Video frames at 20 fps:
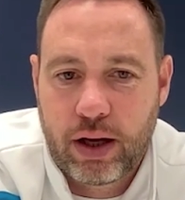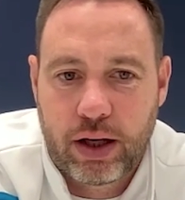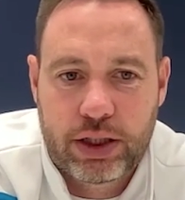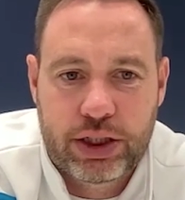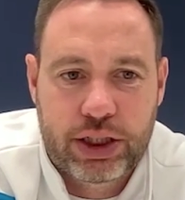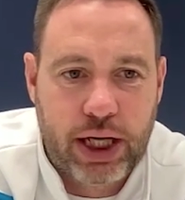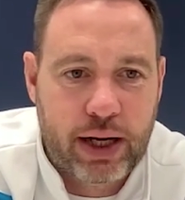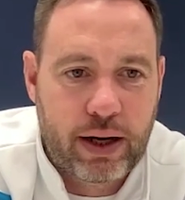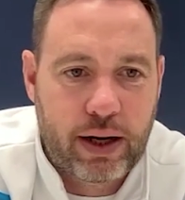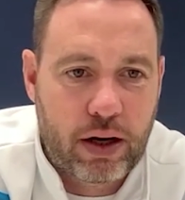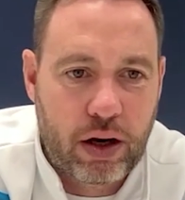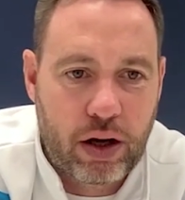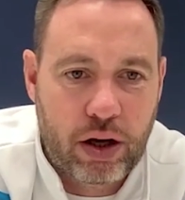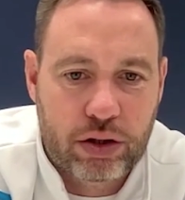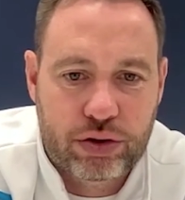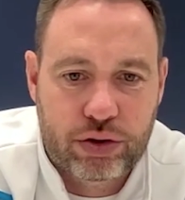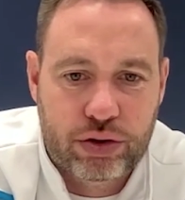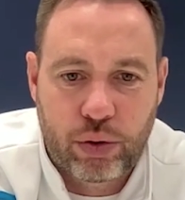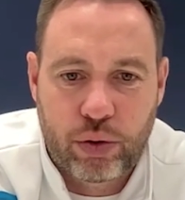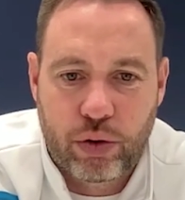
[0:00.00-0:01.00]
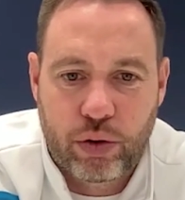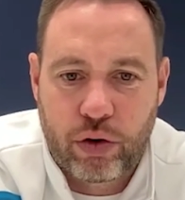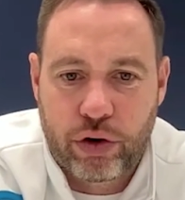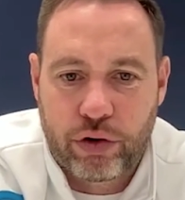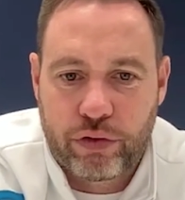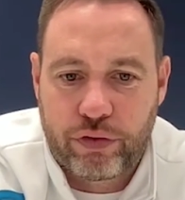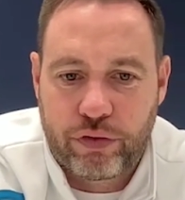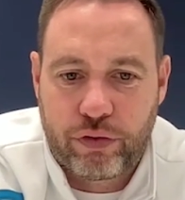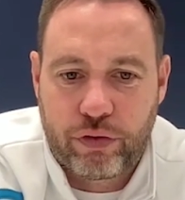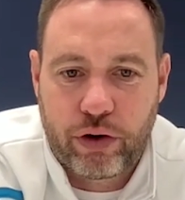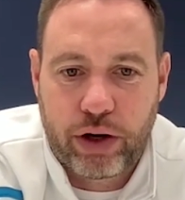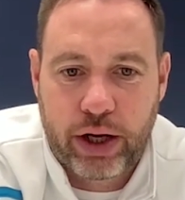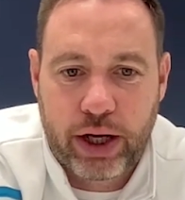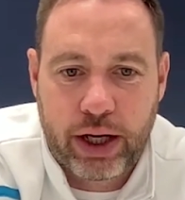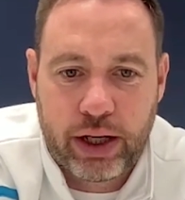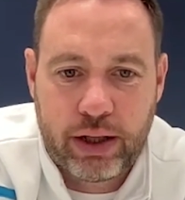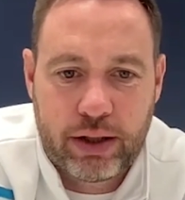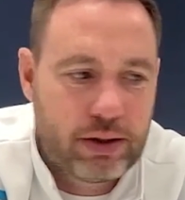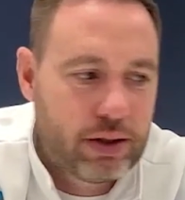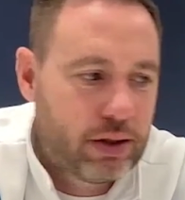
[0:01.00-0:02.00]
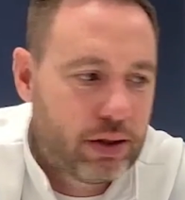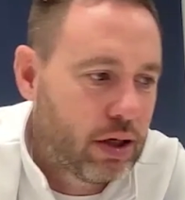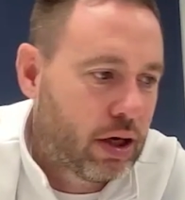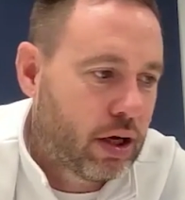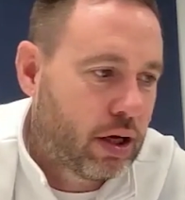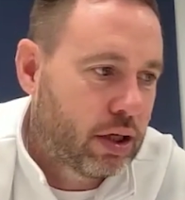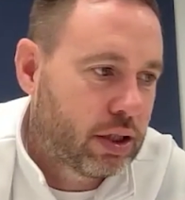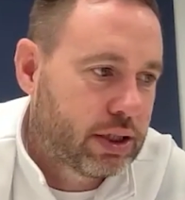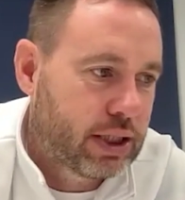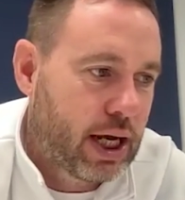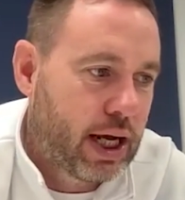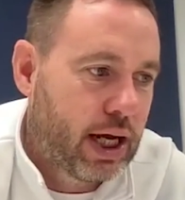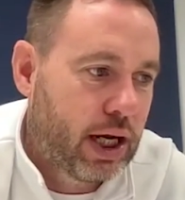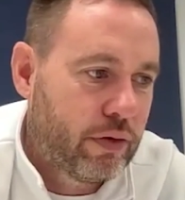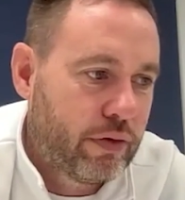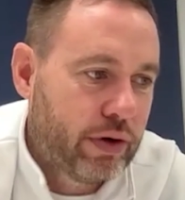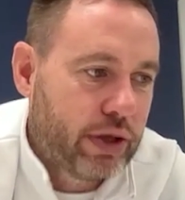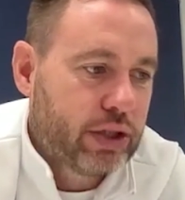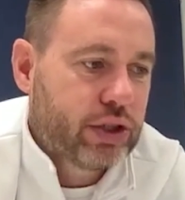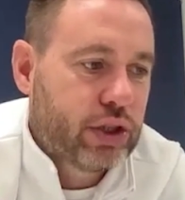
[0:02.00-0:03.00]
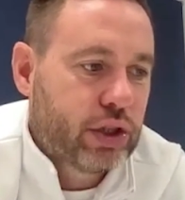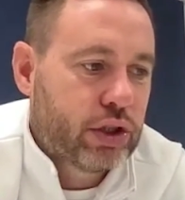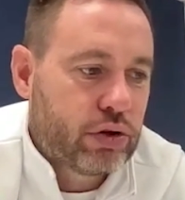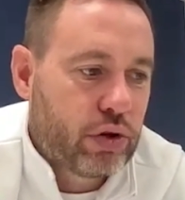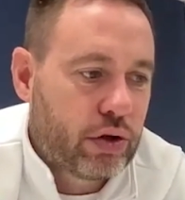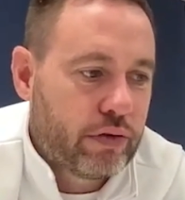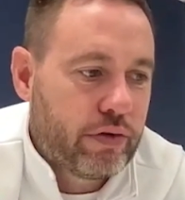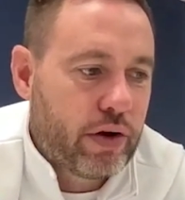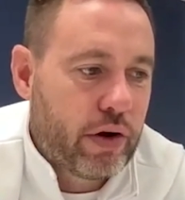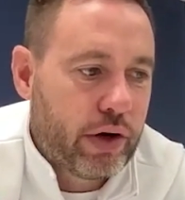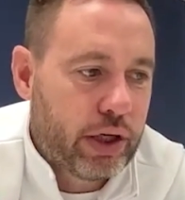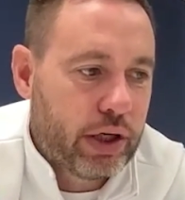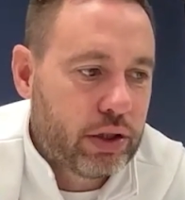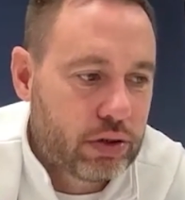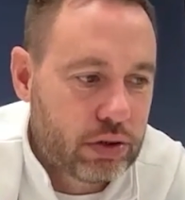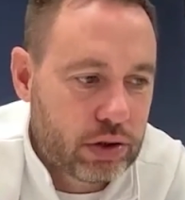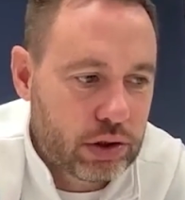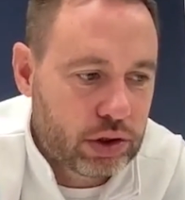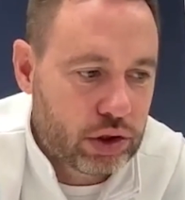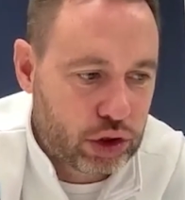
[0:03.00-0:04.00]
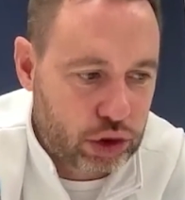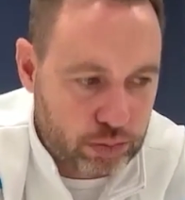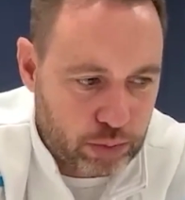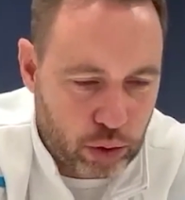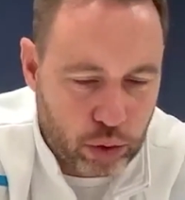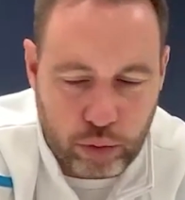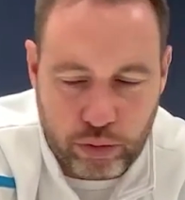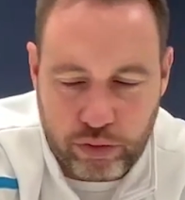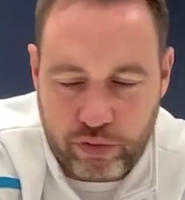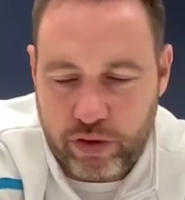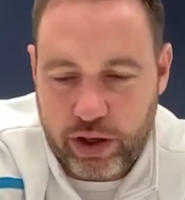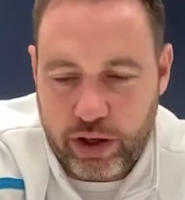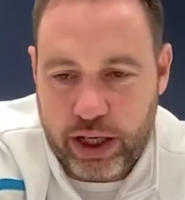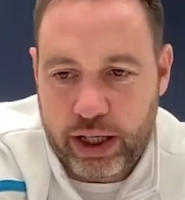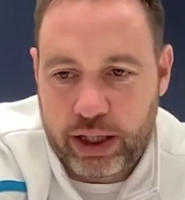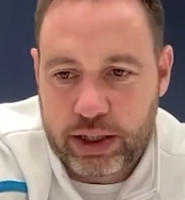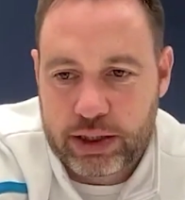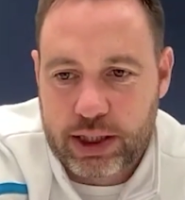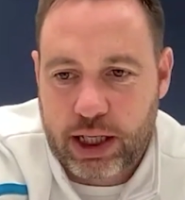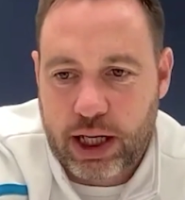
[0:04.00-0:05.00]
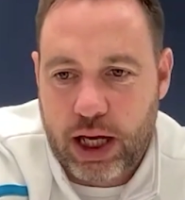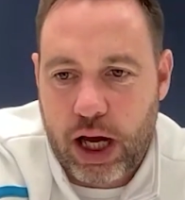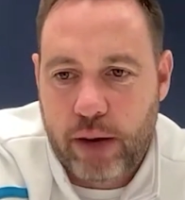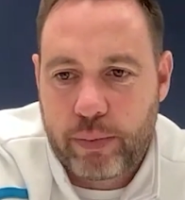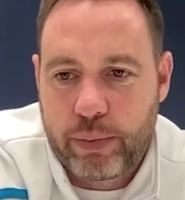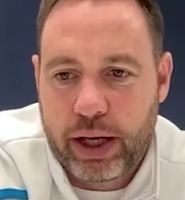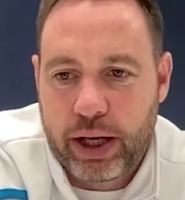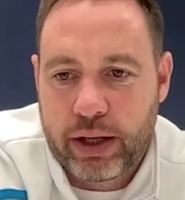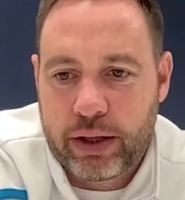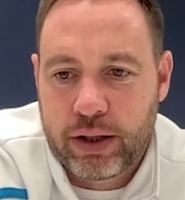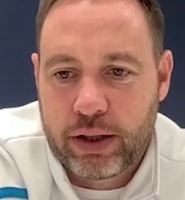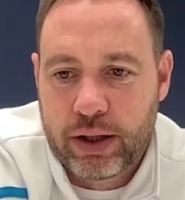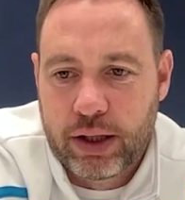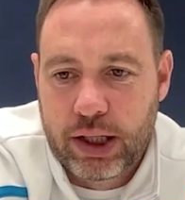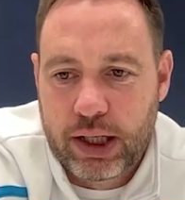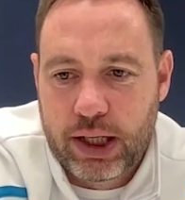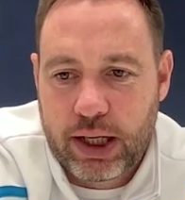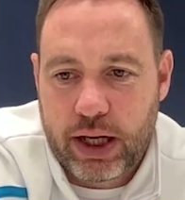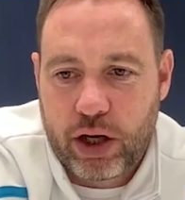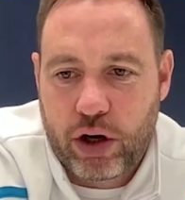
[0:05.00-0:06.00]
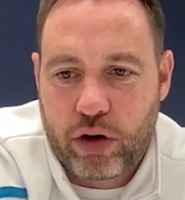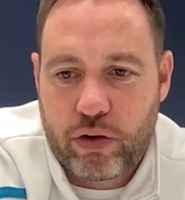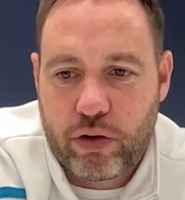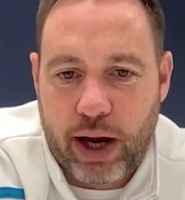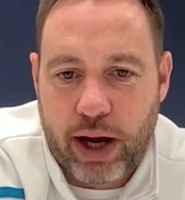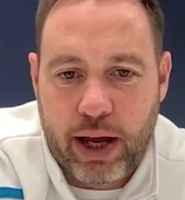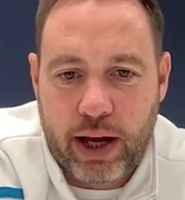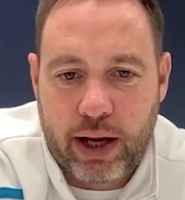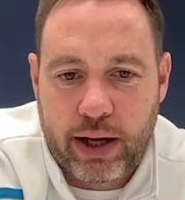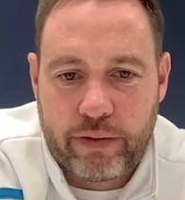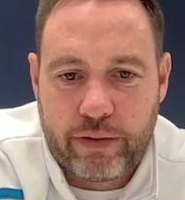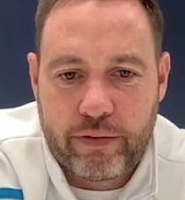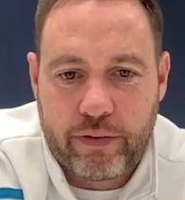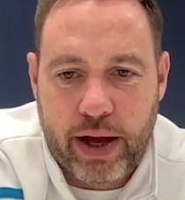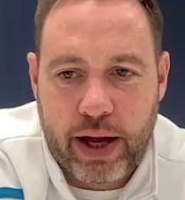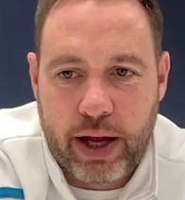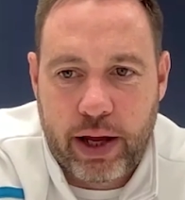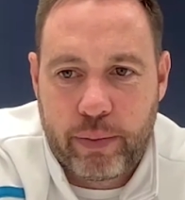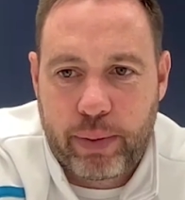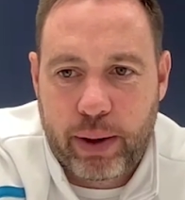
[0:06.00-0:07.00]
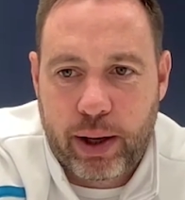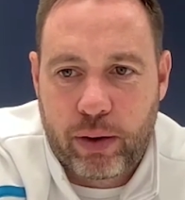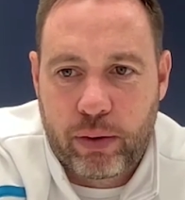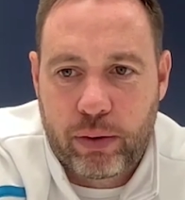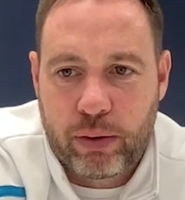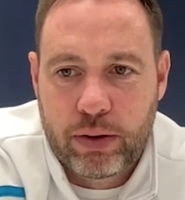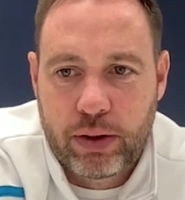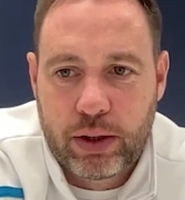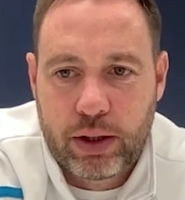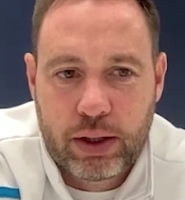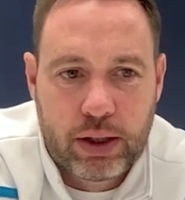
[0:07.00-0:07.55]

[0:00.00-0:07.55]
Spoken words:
Jake Clark-Sorter on a free, Taylor Richards on a very small fee to come in and create a conveyor belt.